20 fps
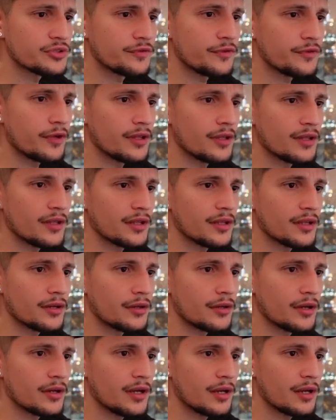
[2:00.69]
all
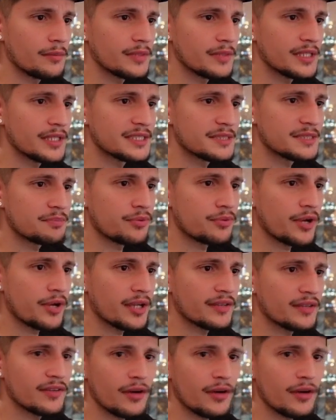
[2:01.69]
um, let's break down